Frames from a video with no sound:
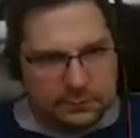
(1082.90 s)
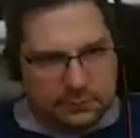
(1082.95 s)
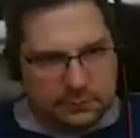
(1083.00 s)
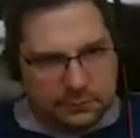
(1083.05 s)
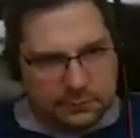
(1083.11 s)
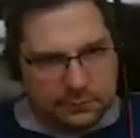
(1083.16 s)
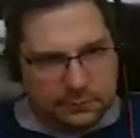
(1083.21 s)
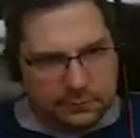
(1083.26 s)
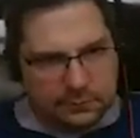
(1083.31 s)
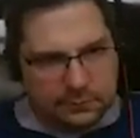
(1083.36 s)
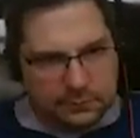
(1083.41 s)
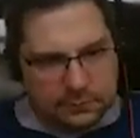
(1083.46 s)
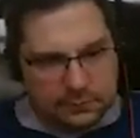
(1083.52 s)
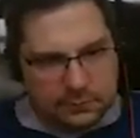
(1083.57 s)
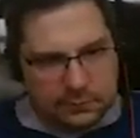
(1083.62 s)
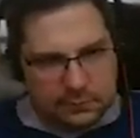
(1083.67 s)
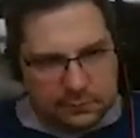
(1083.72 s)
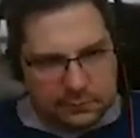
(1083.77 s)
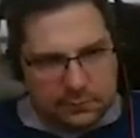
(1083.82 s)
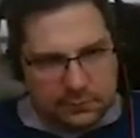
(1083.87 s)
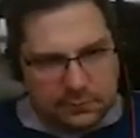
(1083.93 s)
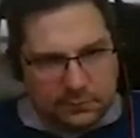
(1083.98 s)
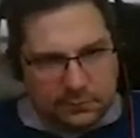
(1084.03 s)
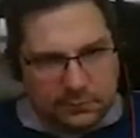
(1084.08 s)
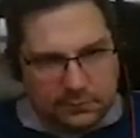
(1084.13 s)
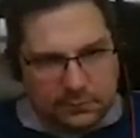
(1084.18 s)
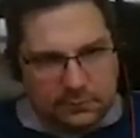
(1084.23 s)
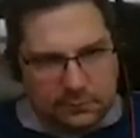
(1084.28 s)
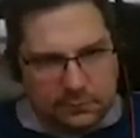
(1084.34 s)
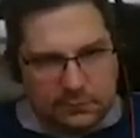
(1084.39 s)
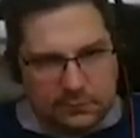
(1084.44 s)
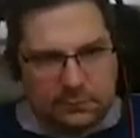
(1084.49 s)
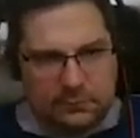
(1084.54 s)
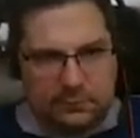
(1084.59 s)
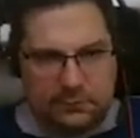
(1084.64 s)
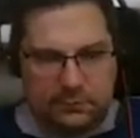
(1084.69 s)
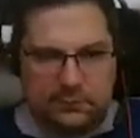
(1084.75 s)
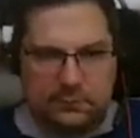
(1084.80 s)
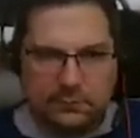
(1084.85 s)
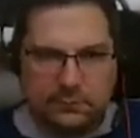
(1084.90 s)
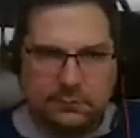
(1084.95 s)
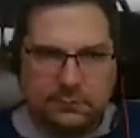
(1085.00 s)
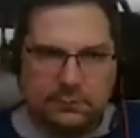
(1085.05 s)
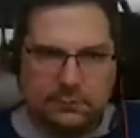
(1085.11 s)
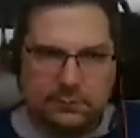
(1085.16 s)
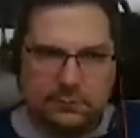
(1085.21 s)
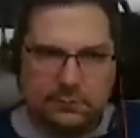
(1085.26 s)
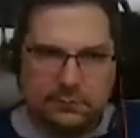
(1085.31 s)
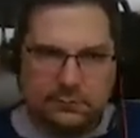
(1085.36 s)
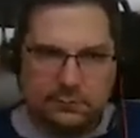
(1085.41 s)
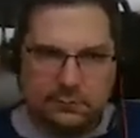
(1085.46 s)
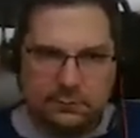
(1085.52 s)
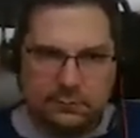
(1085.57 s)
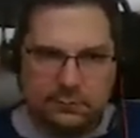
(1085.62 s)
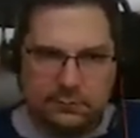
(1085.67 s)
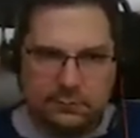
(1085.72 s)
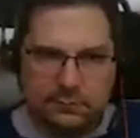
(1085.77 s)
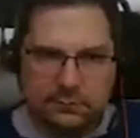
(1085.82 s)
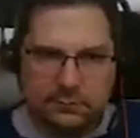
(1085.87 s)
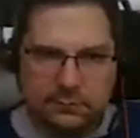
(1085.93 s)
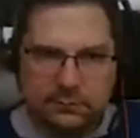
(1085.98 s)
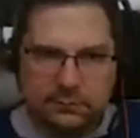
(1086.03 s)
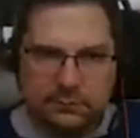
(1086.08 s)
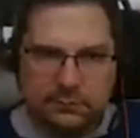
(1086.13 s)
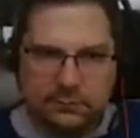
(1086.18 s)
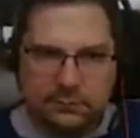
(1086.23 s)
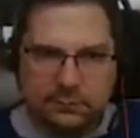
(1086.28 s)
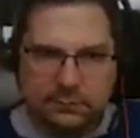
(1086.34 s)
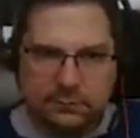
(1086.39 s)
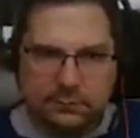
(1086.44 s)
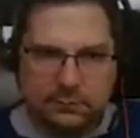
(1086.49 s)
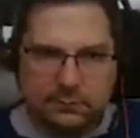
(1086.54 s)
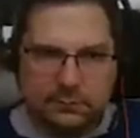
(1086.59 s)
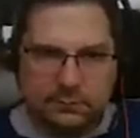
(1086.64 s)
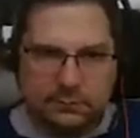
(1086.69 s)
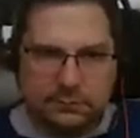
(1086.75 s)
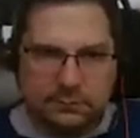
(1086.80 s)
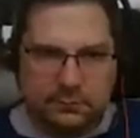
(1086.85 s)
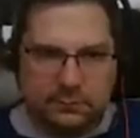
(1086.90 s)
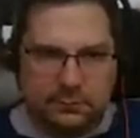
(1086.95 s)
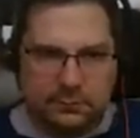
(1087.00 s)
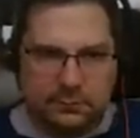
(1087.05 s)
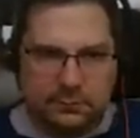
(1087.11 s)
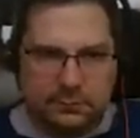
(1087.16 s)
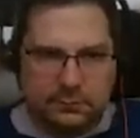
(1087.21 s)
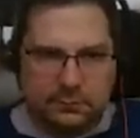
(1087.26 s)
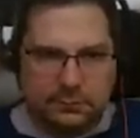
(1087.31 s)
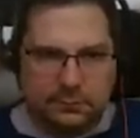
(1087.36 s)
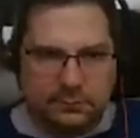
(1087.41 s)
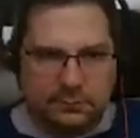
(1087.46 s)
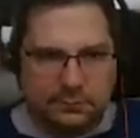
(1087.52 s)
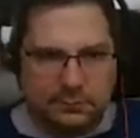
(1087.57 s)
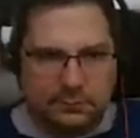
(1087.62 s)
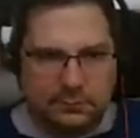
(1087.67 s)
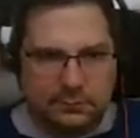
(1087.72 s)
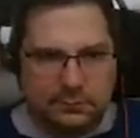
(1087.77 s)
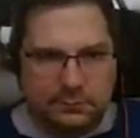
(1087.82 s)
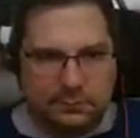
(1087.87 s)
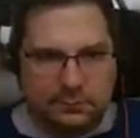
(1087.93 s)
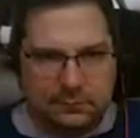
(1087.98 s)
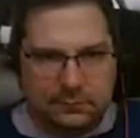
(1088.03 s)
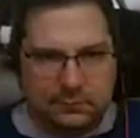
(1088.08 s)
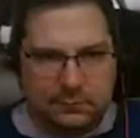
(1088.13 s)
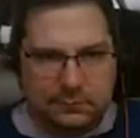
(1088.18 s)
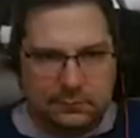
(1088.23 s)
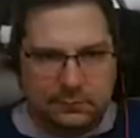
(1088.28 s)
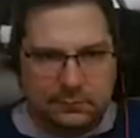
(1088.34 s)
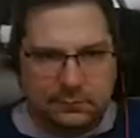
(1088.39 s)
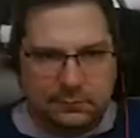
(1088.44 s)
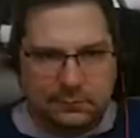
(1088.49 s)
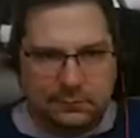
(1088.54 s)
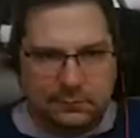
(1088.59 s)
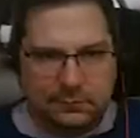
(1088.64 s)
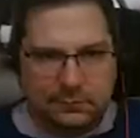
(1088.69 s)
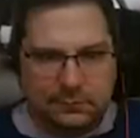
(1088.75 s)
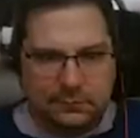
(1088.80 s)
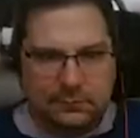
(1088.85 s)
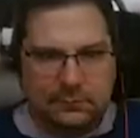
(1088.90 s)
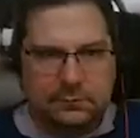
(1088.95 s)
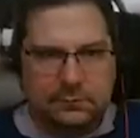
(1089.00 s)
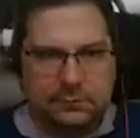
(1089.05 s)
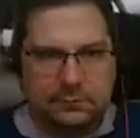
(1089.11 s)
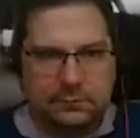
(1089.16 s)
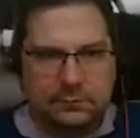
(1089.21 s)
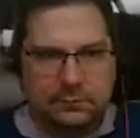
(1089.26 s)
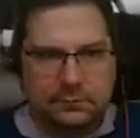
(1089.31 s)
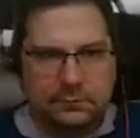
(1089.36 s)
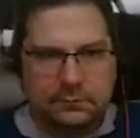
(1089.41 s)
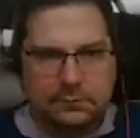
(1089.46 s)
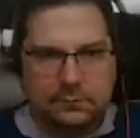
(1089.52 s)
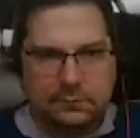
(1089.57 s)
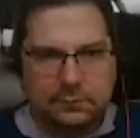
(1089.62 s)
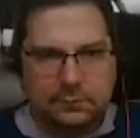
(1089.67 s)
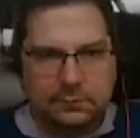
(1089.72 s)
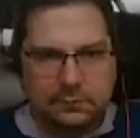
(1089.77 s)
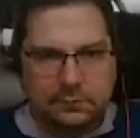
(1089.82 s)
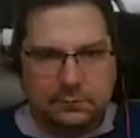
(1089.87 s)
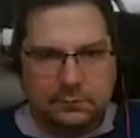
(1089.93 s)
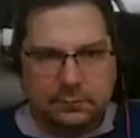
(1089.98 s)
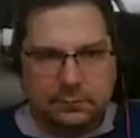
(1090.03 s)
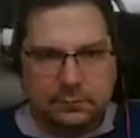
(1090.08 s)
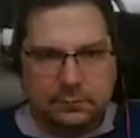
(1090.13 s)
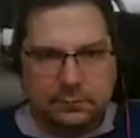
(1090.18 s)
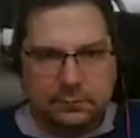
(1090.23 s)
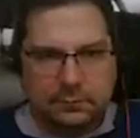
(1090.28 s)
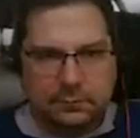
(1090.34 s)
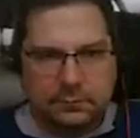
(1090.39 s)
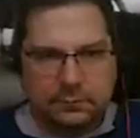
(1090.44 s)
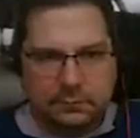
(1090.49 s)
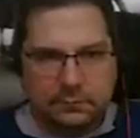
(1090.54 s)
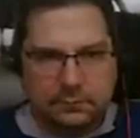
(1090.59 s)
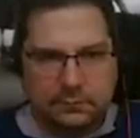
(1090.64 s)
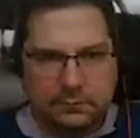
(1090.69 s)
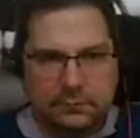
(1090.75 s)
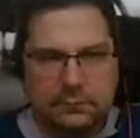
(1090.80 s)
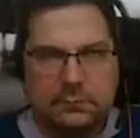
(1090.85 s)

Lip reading: [no speech]